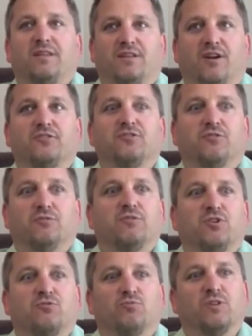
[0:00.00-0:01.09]
and then also
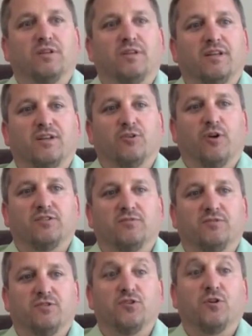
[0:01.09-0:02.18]
just really getting
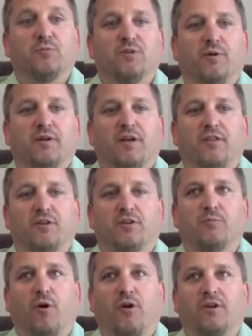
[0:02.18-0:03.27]
aggressive and determined about how they're
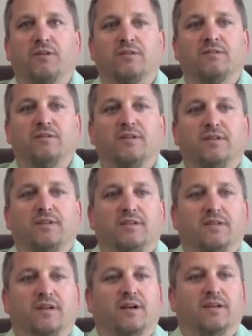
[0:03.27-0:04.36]
going to market
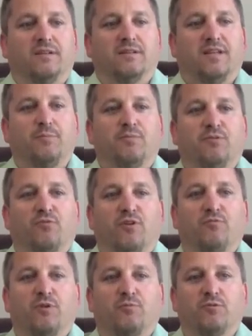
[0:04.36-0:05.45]
and keep in front
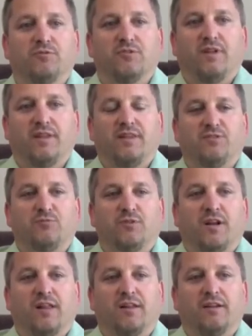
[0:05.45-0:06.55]
of people. So that's one
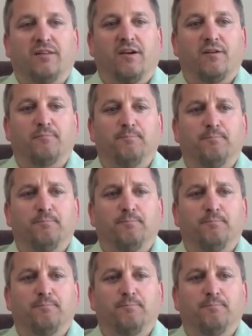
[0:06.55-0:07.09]
that I like a lot.